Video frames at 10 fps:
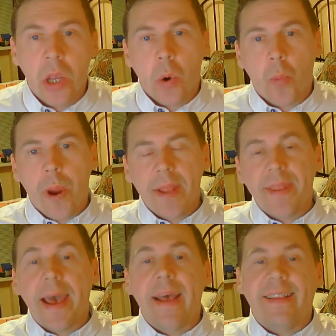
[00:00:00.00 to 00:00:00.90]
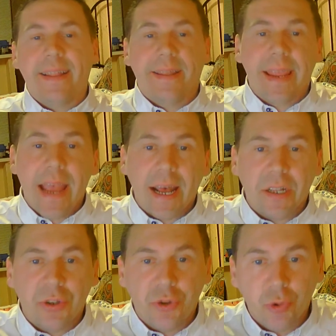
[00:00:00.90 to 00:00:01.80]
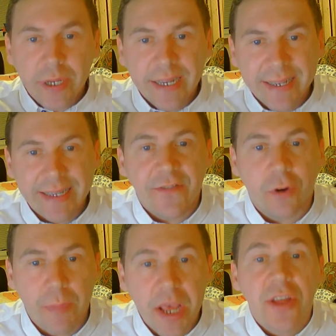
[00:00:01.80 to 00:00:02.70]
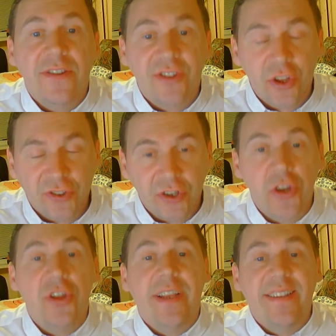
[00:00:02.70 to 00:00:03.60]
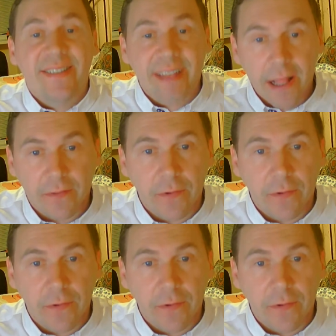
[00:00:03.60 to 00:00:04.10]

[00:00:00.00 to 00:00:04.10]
when they are doing information search itself,